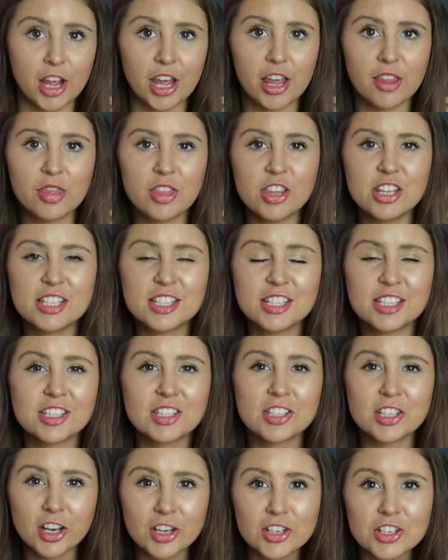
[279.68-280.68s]
it this
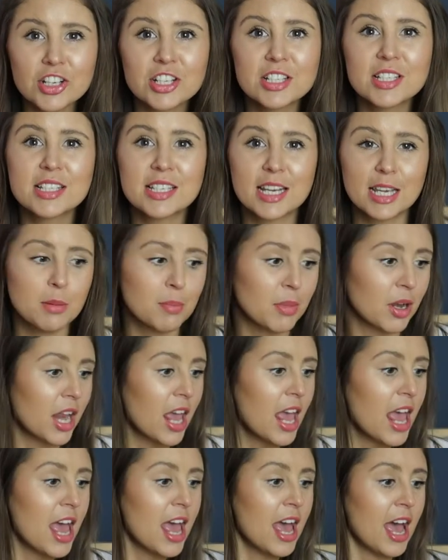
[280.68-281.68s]
such a statement
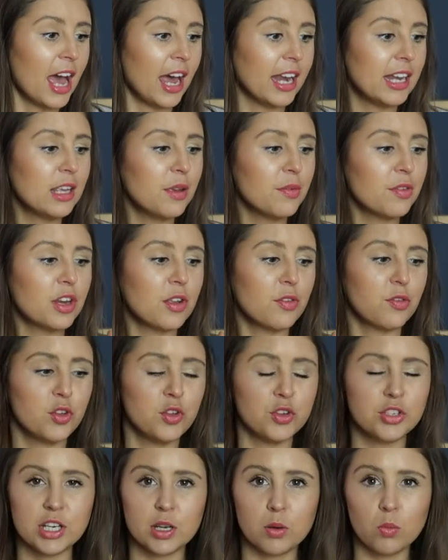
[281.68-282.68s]
and even if
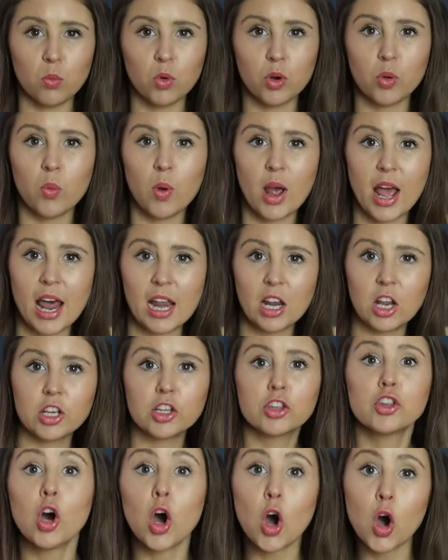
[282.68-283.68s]
you didn't want to wear
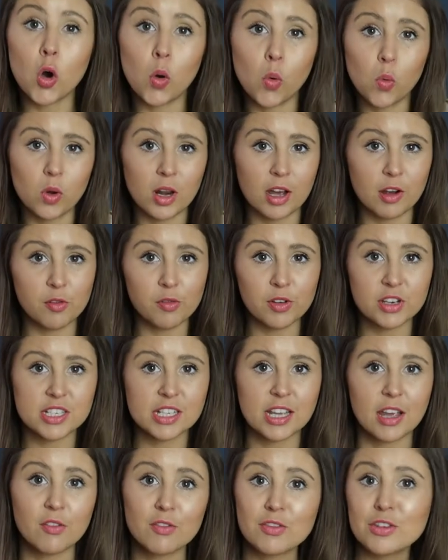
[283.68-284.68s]
like the whole outfit
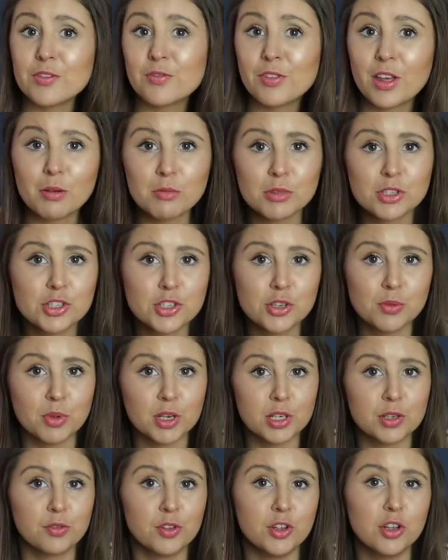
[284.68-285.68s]
together if that was too
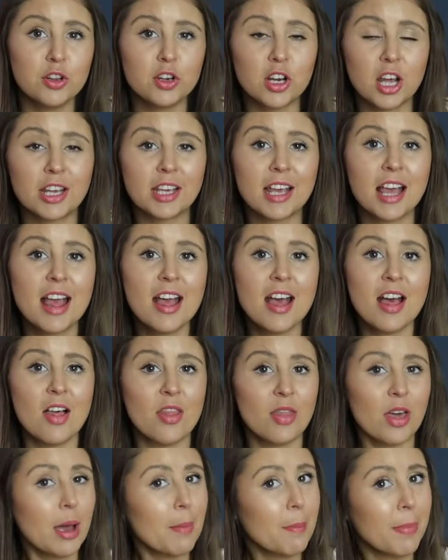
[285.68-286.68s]
much for you like
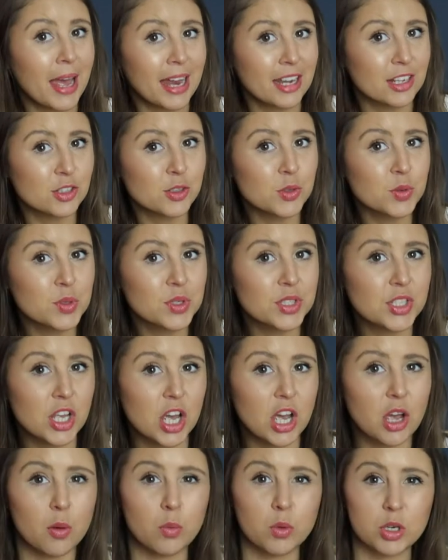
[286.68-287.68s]
that pencil
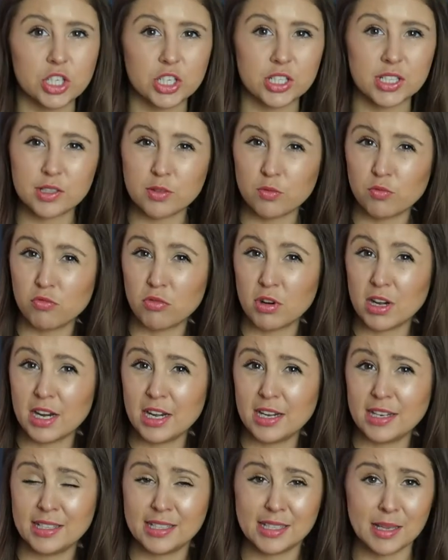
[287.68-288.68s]
skirt with just a
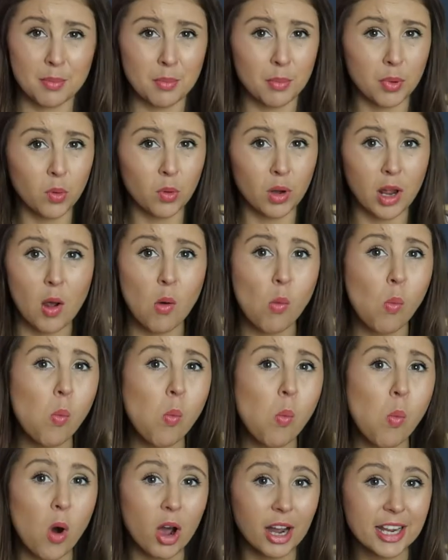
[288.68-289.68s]
really simple like
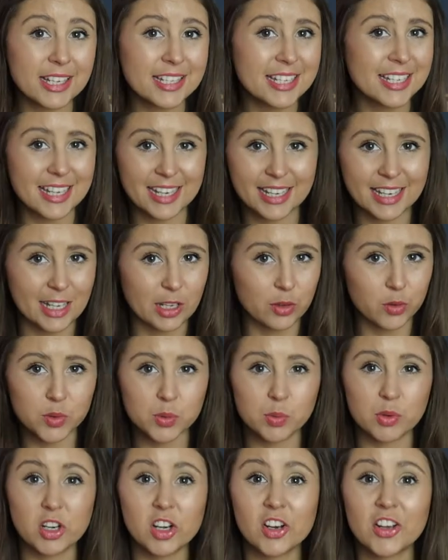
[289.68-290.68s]
white tee and
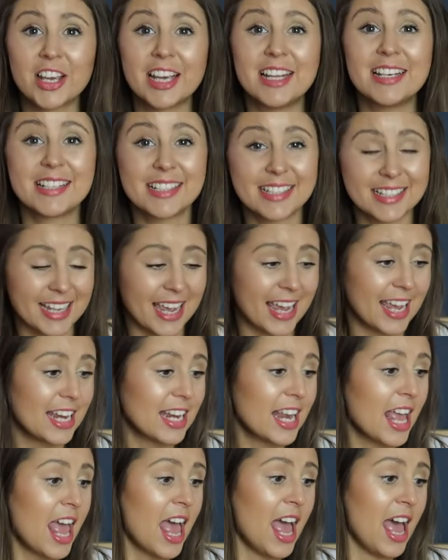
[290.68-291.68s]
heels would look
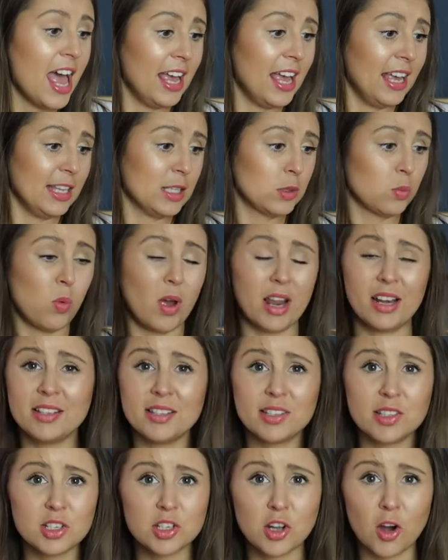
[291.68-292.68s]
insane as well
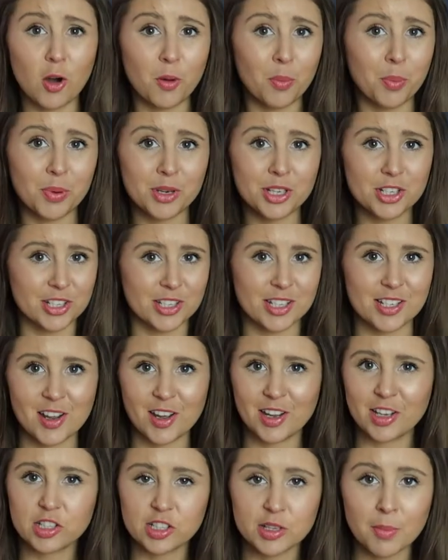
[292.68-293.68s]
as the top with just
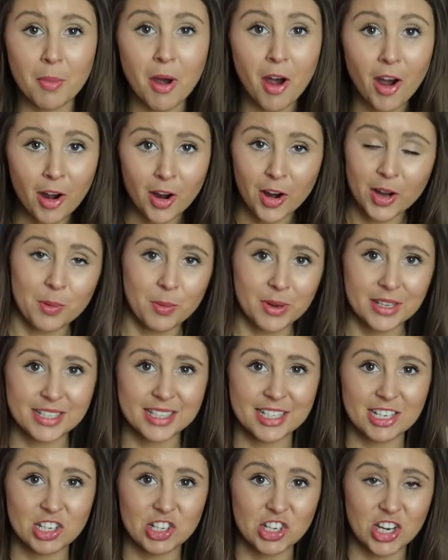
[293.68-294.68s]
like some
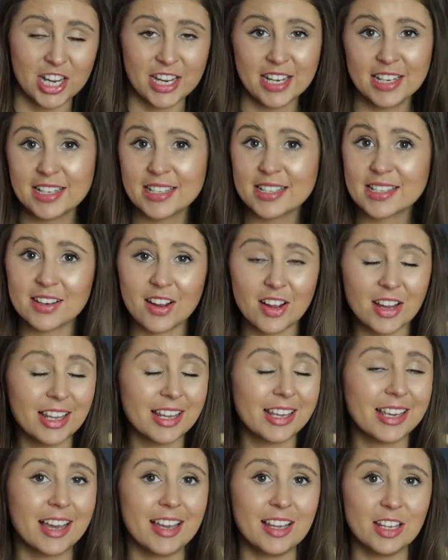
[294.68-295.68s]
high-waisted jeans
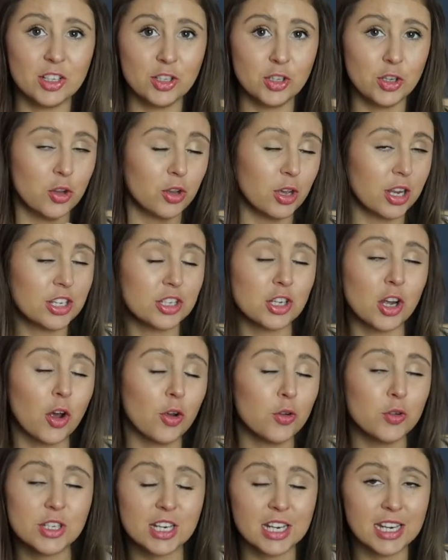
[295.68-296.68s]
like you can
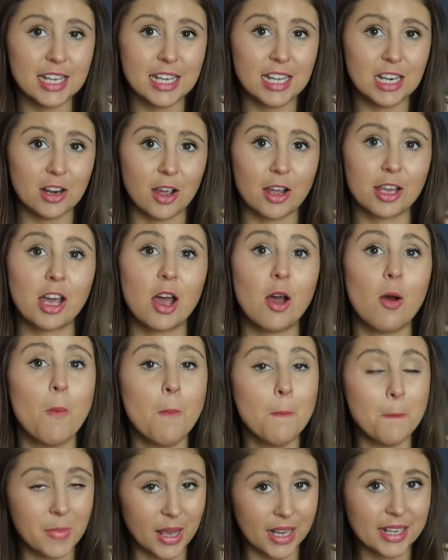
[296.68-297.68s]
totally like
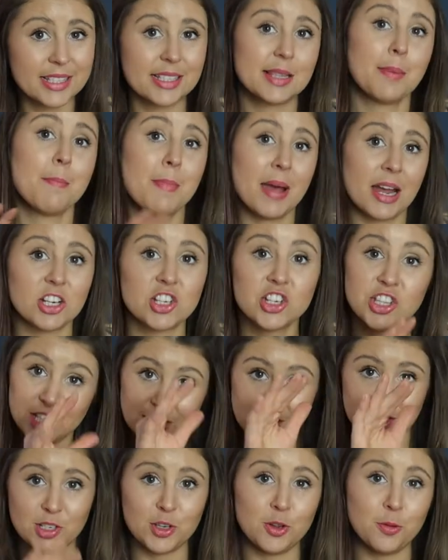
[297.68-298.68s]
mix and match
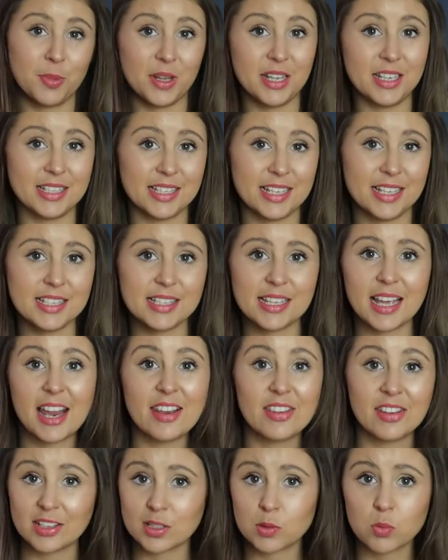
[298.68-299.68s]
these two pieces
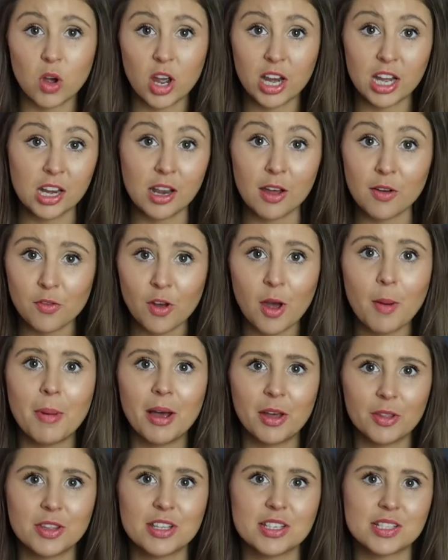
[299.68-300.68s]
and that's what I love
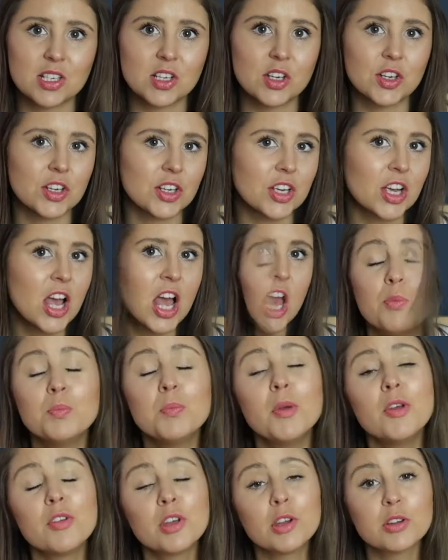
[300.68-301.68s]
about this look.
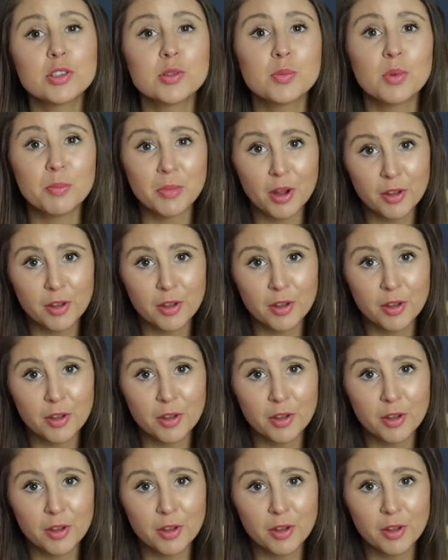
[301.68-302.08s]
Moving on to one of